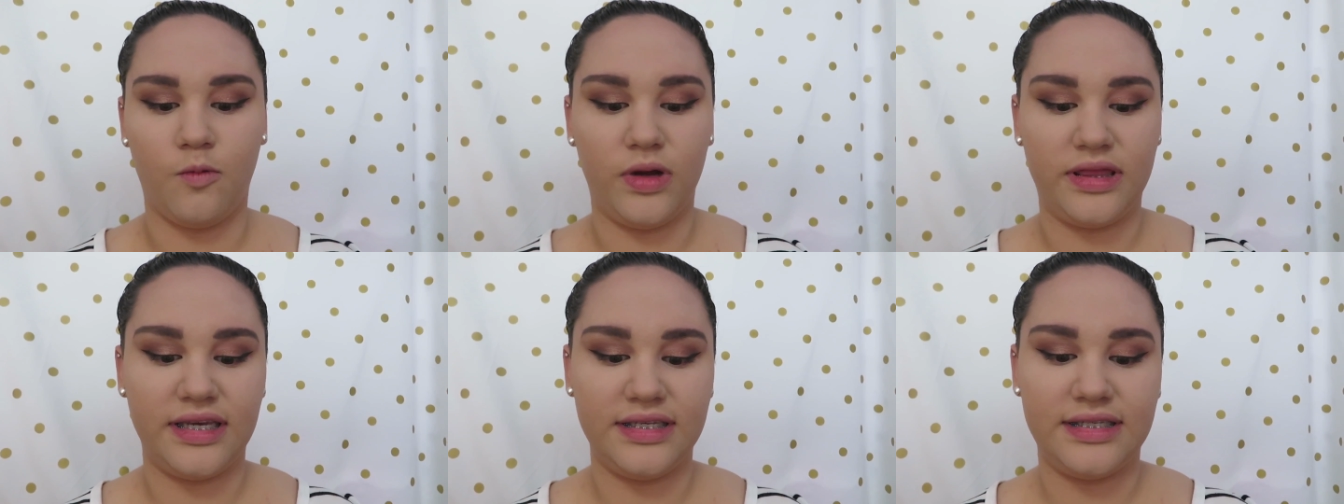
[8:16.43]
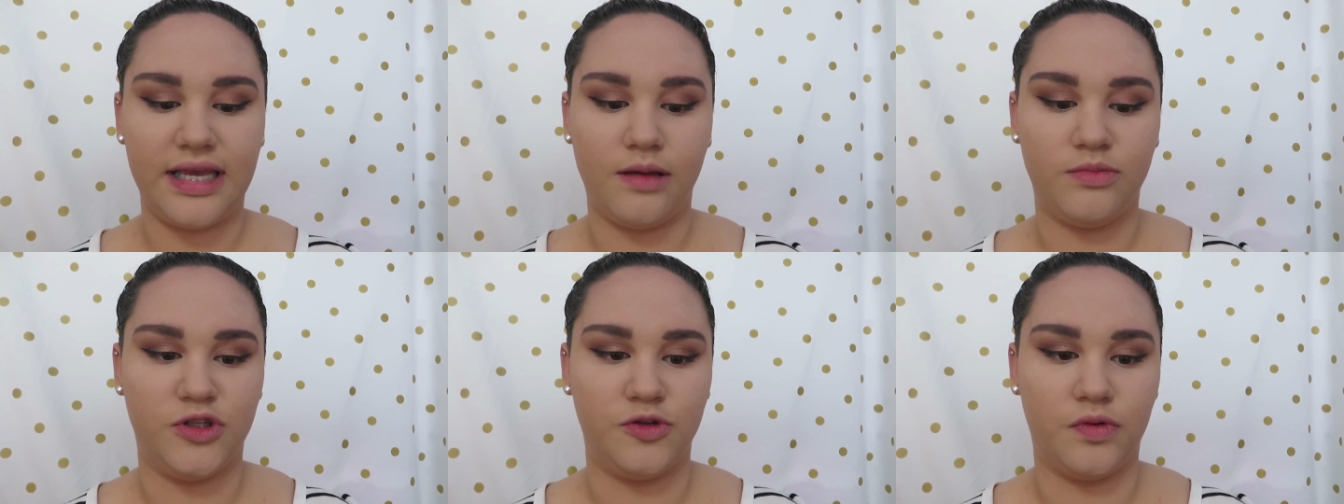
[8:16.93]
With this
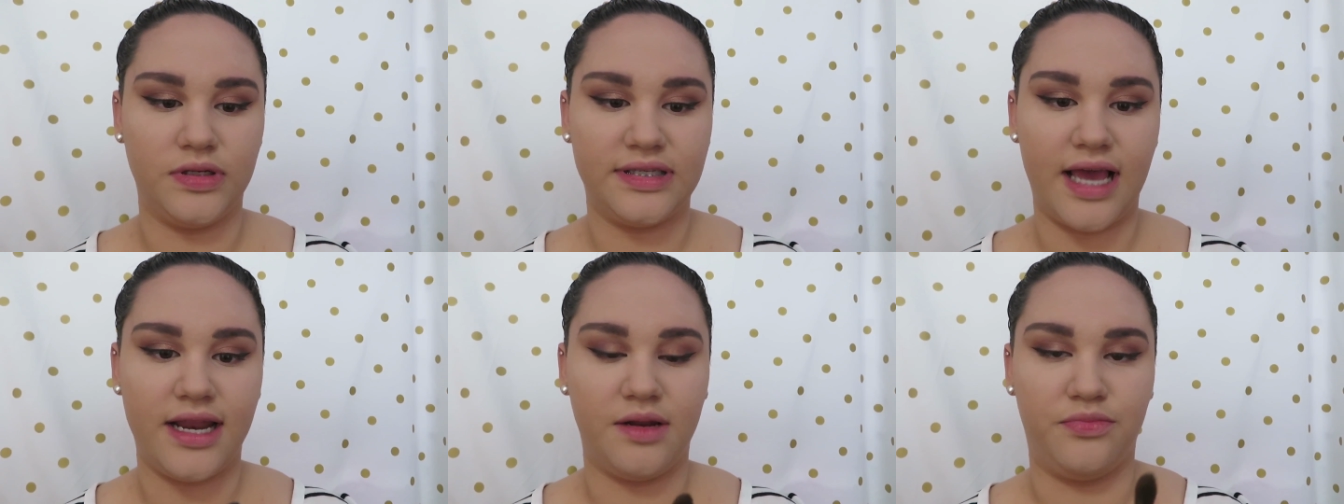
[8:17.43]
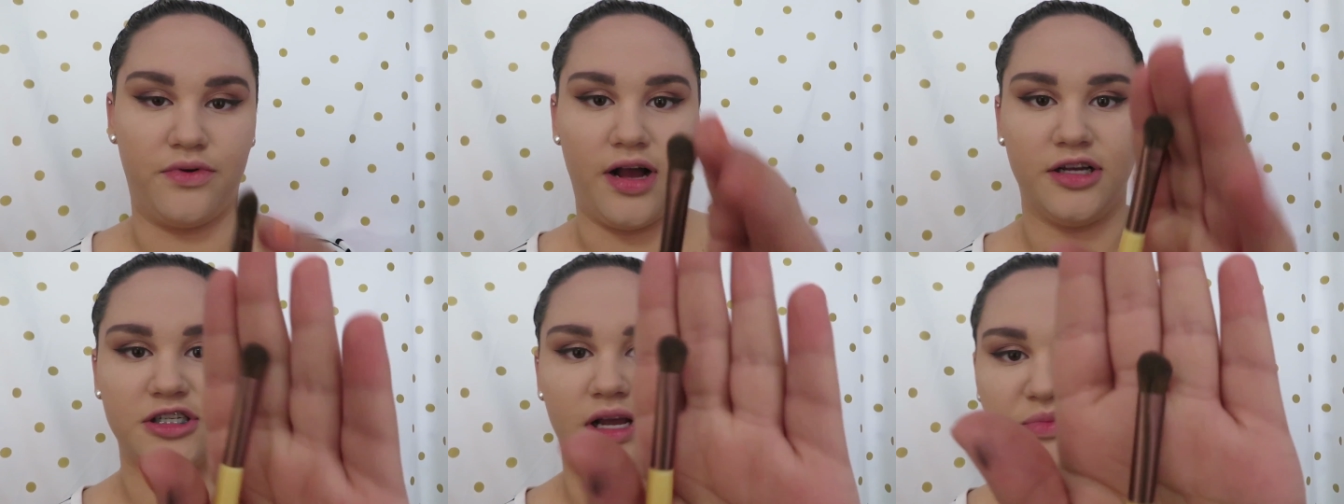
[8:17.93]
same dual-sided
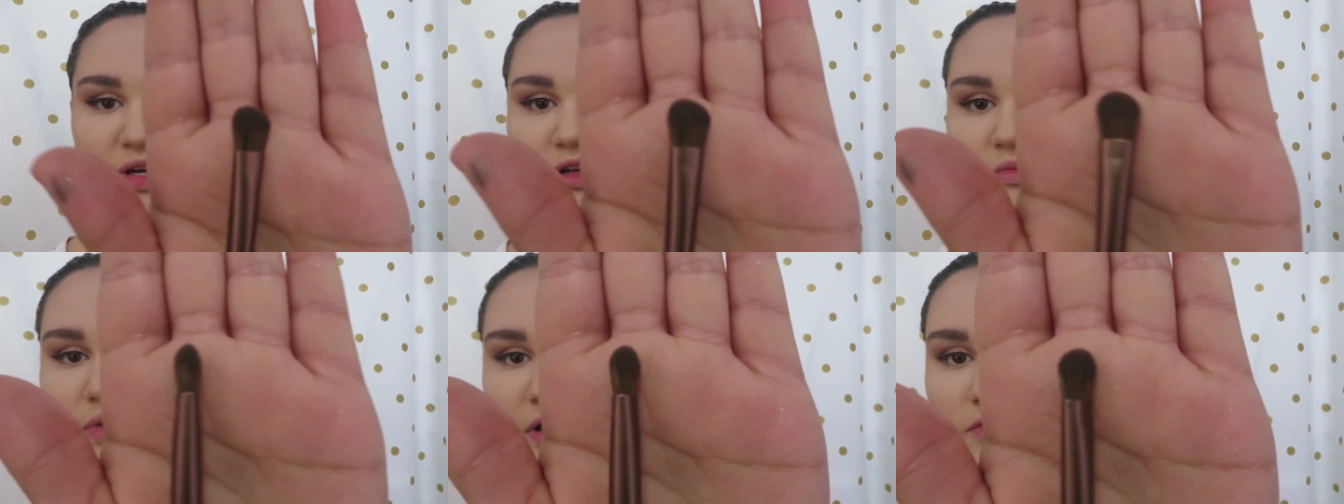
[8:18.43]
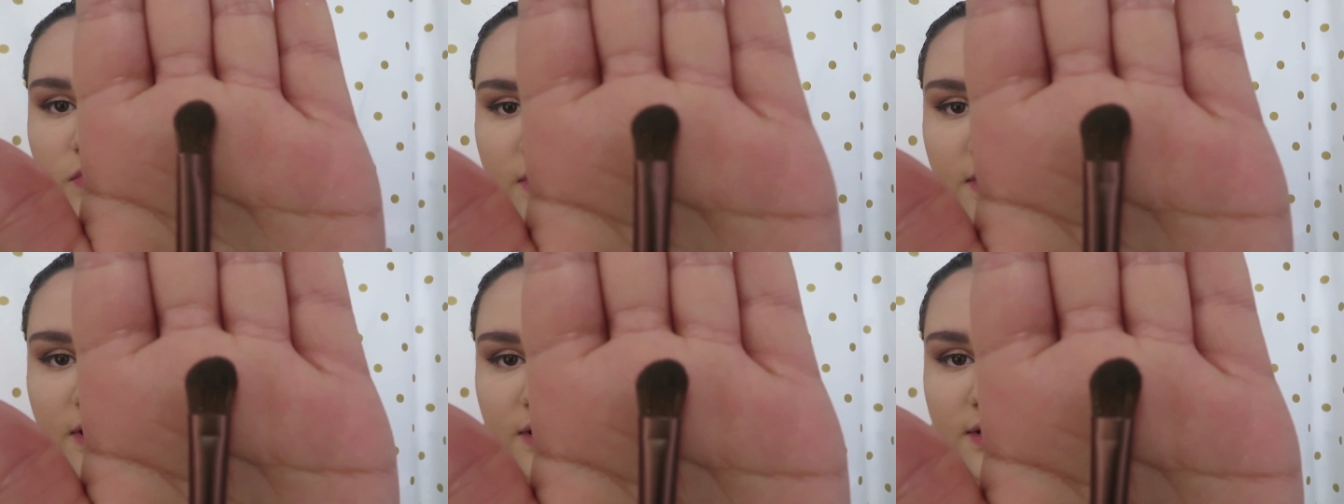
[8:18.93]
brush, I'm going to be
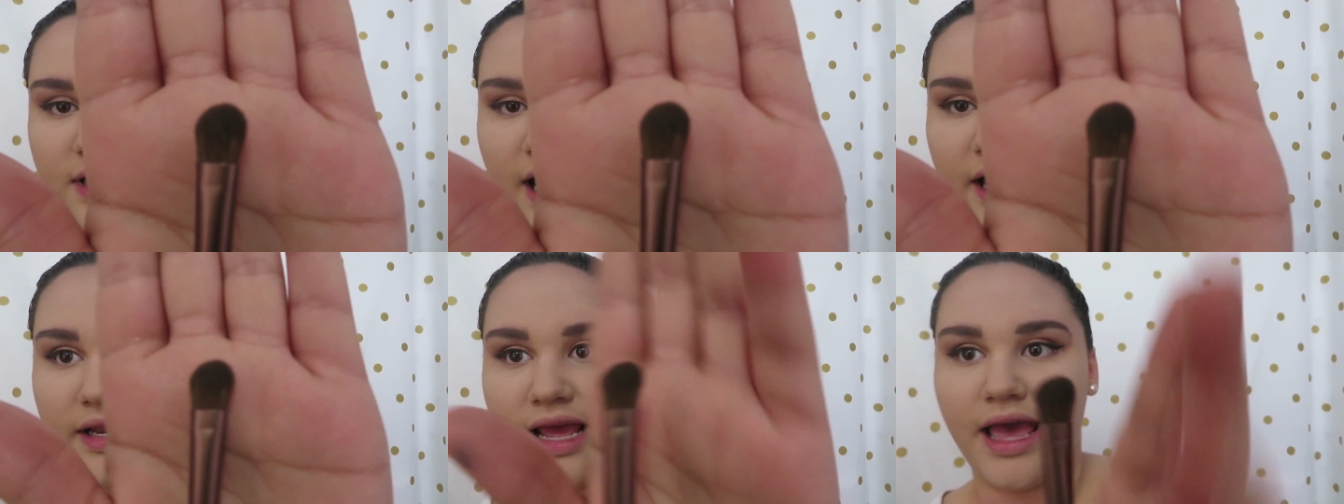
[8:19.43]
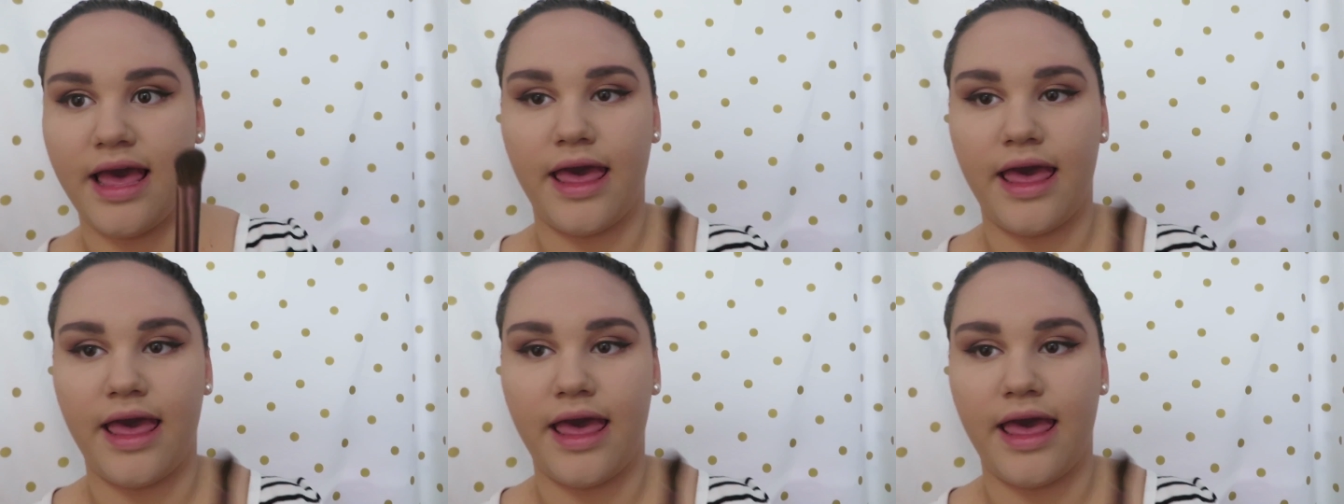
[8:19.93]
using this side,